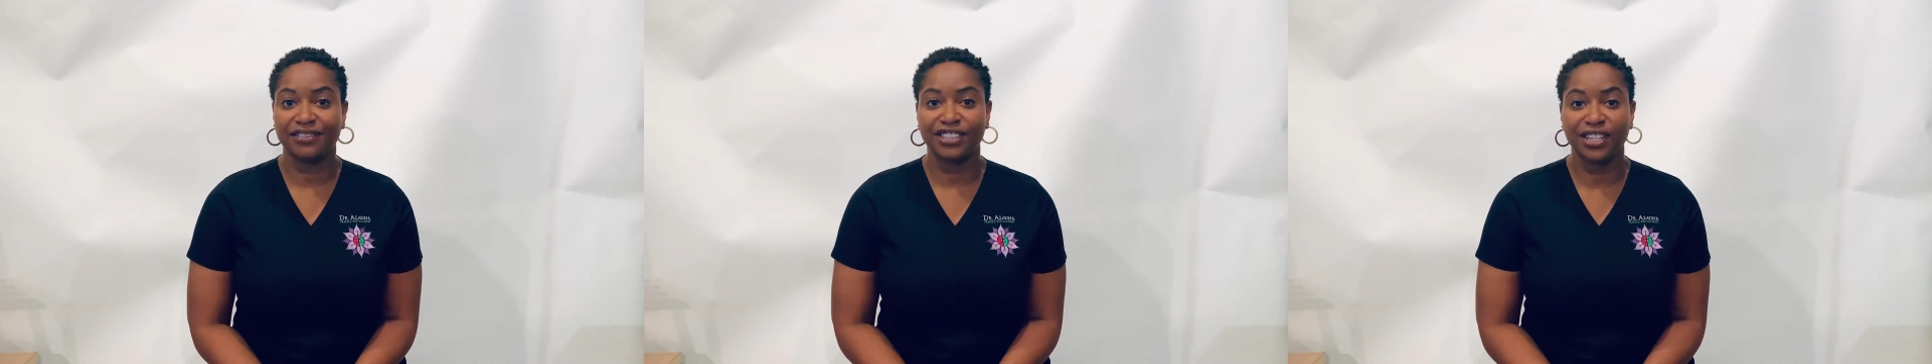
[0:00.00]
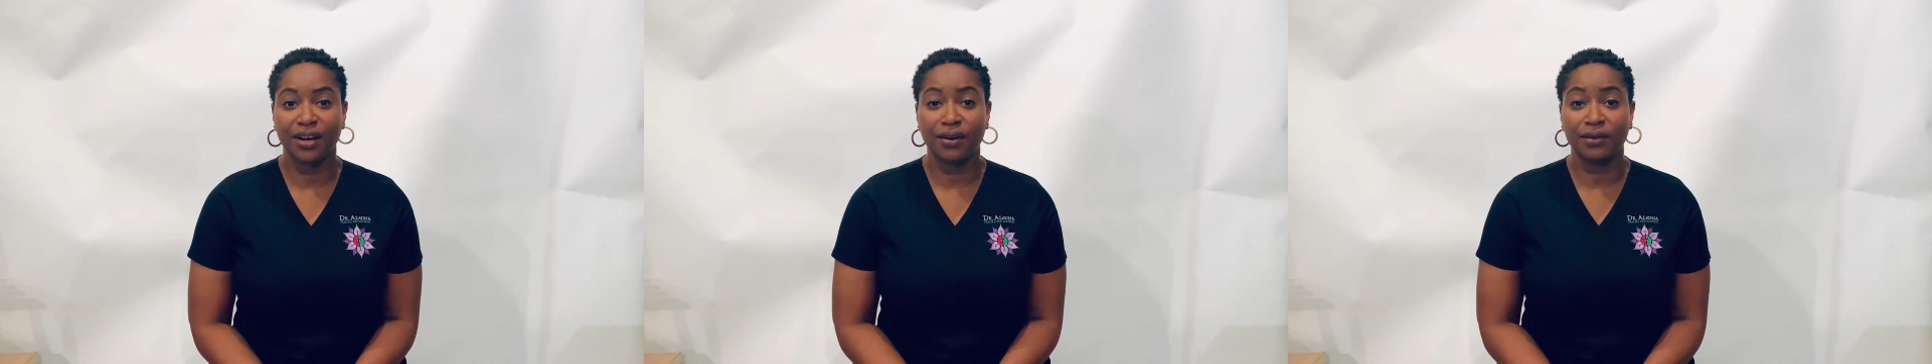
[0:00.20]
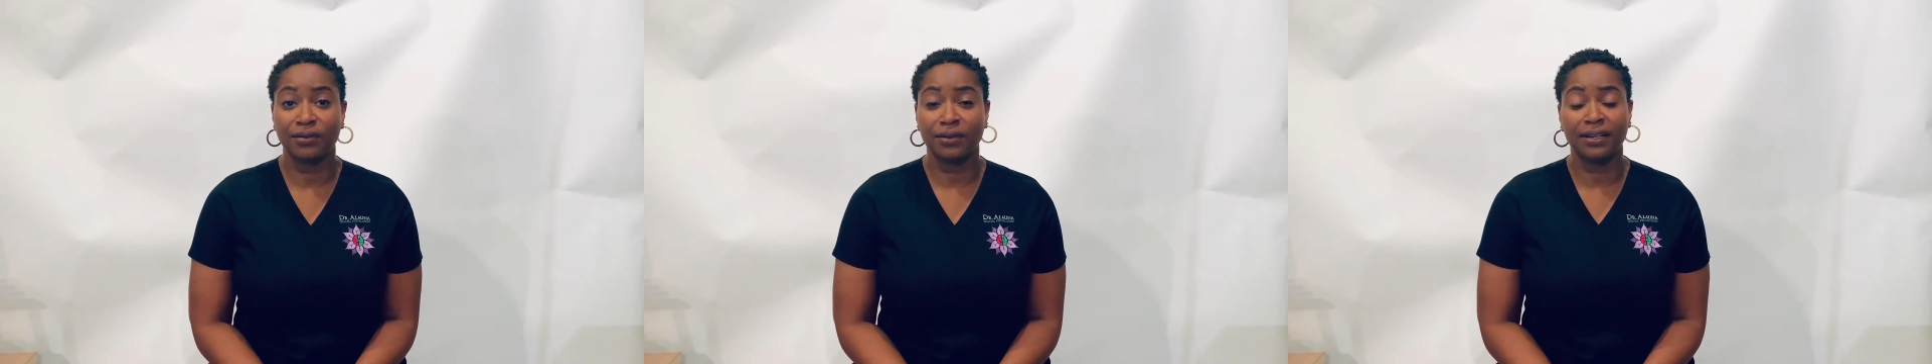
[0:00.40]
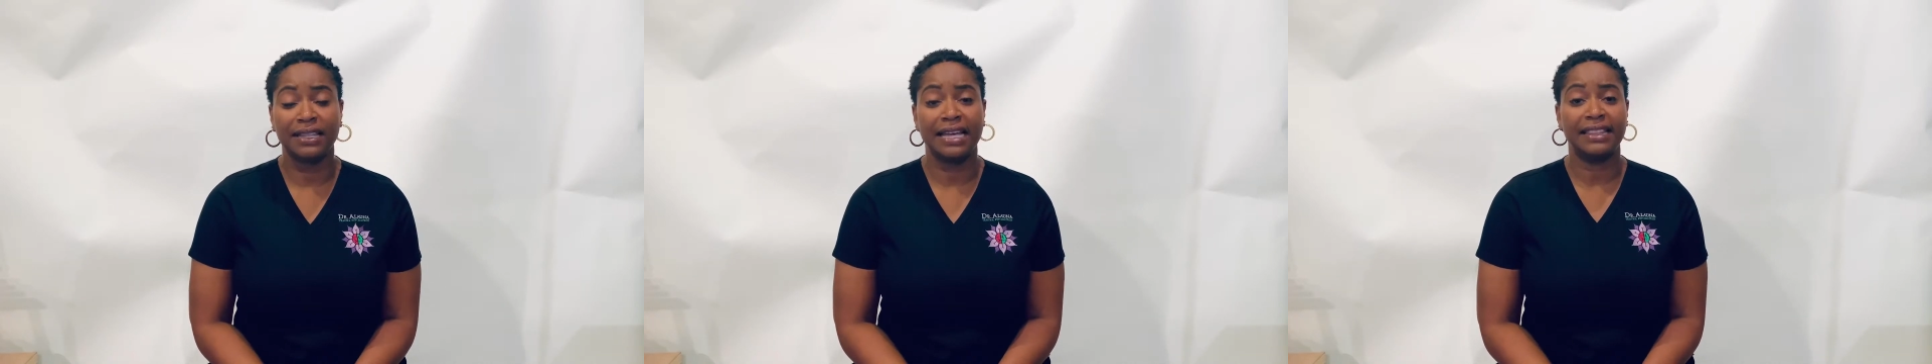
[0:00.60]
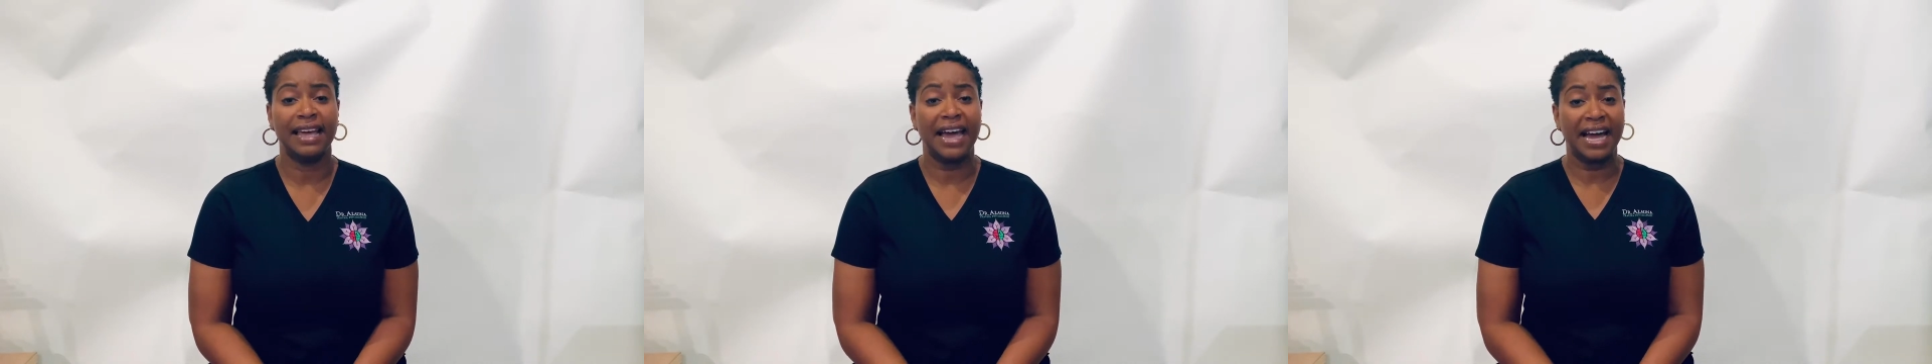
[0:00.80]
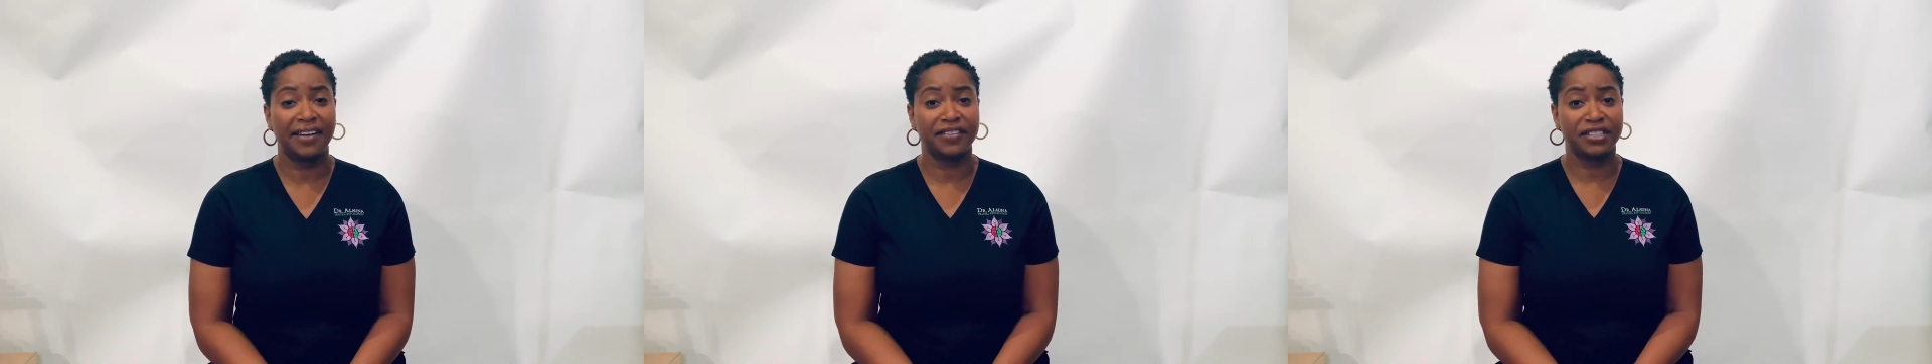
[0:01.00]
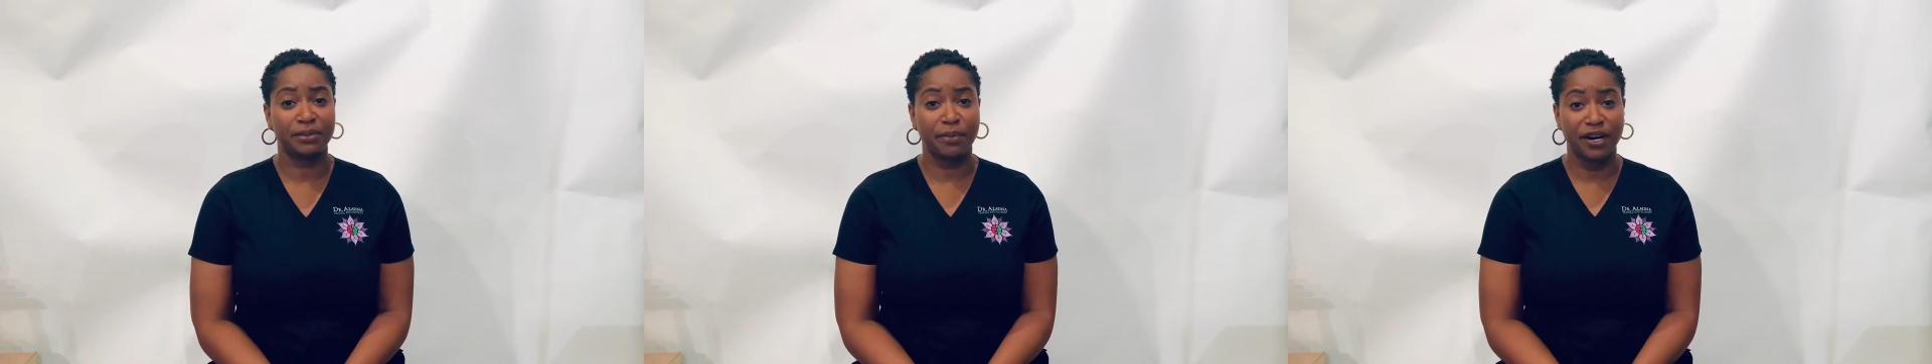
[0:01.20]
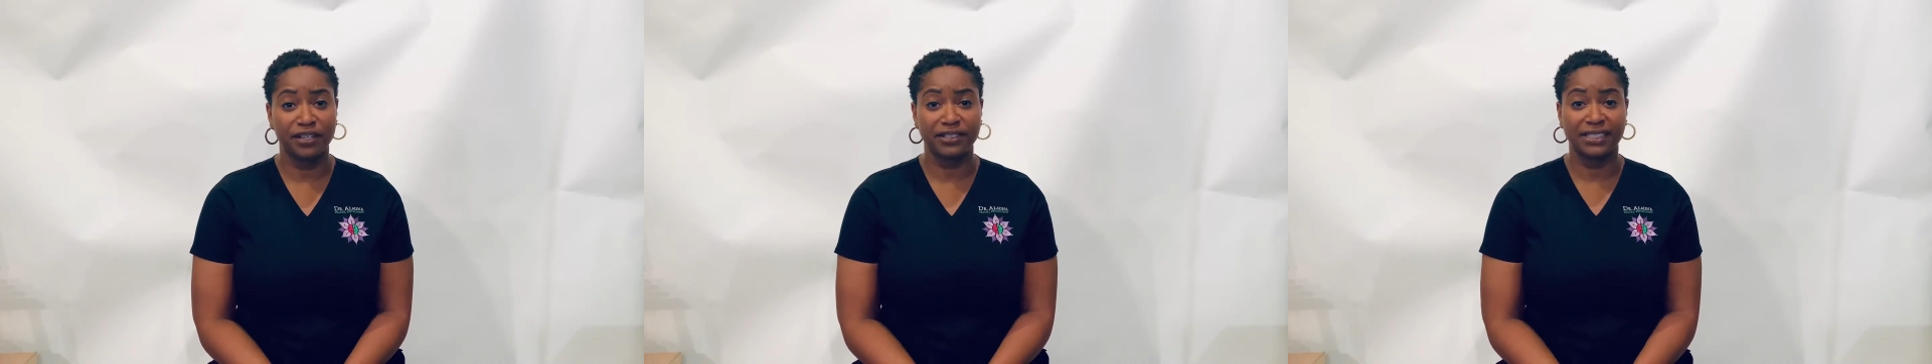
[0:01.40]
shown that the average
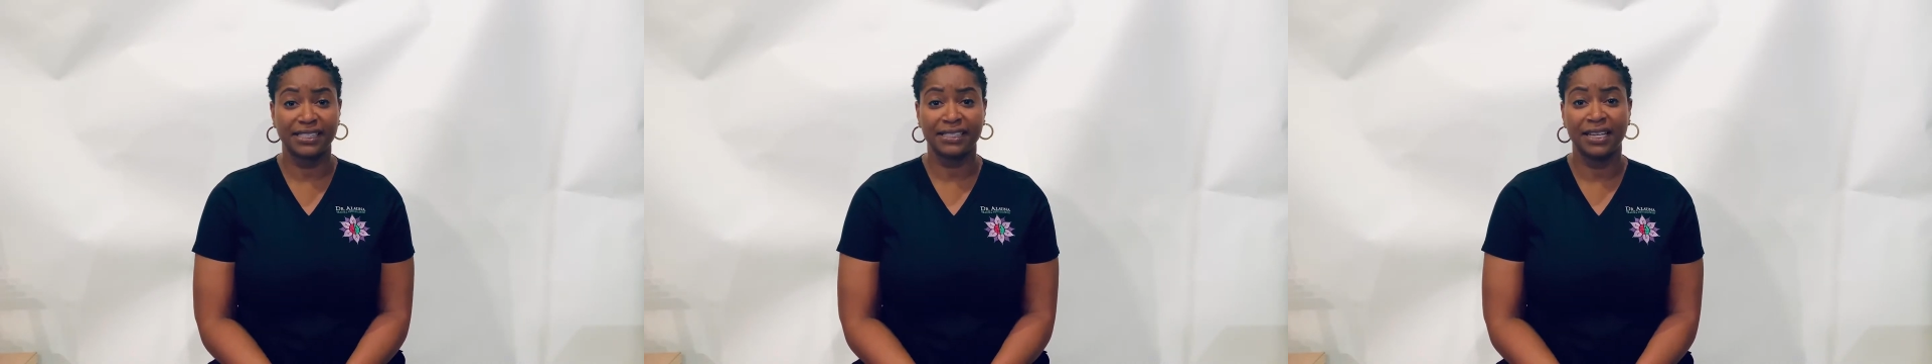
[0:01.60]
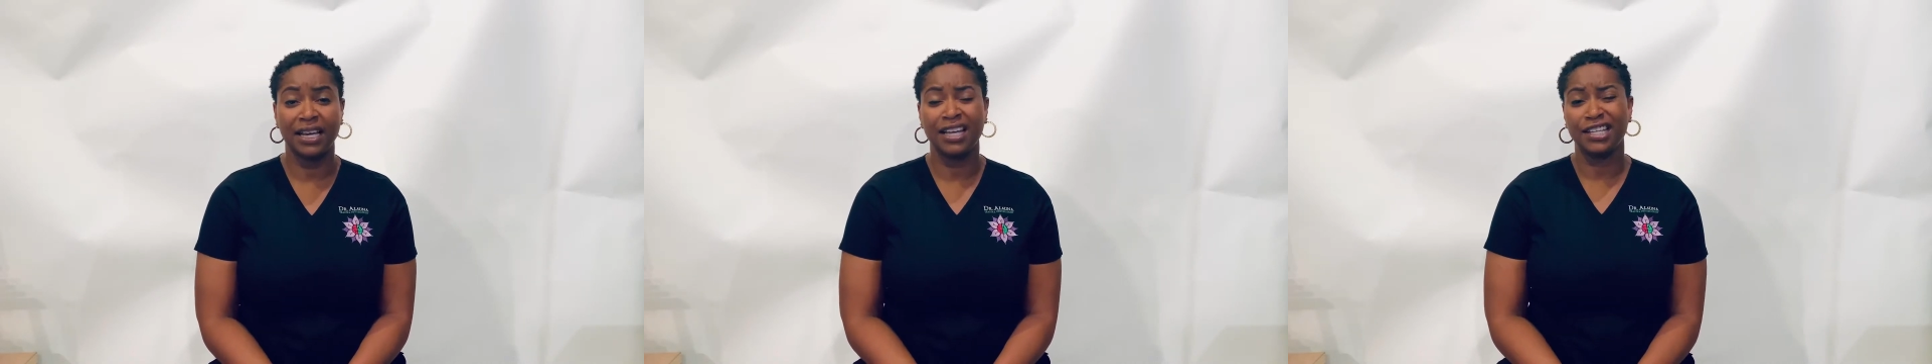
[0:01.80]
person